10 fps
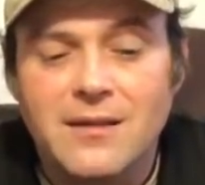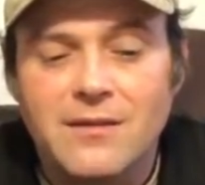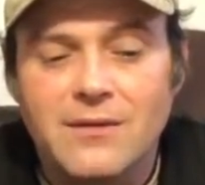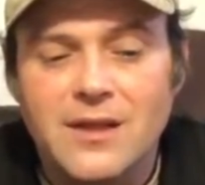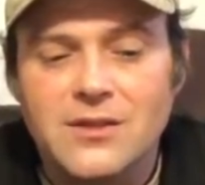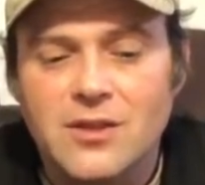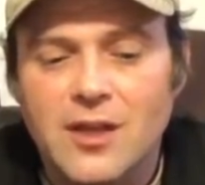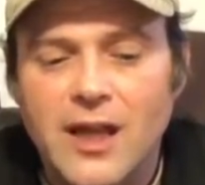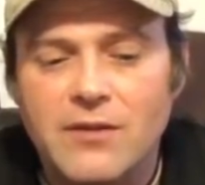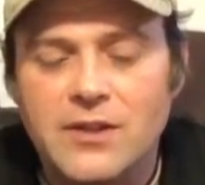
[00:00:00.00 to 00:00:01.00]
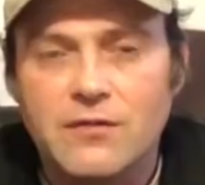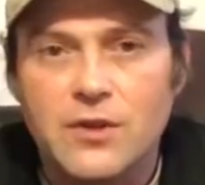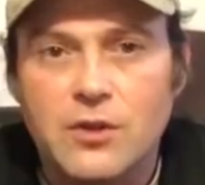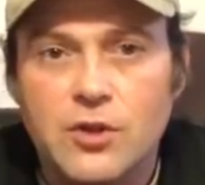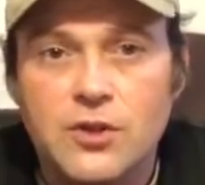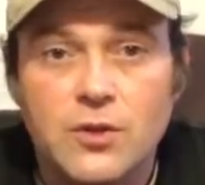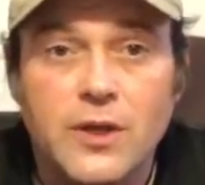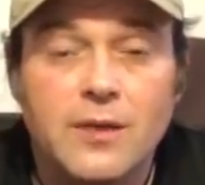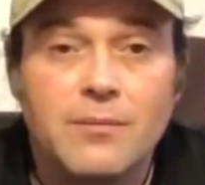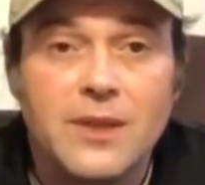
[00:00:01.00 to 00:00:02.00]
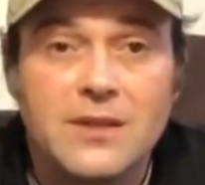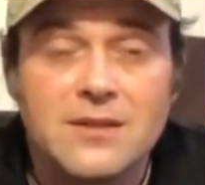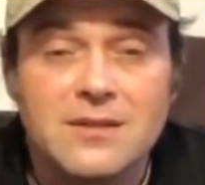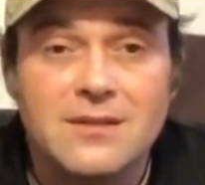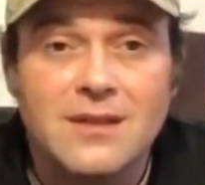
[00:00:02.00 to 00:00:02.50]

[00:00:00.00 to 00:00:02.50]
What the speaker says: and it's going to have a different look to it because it's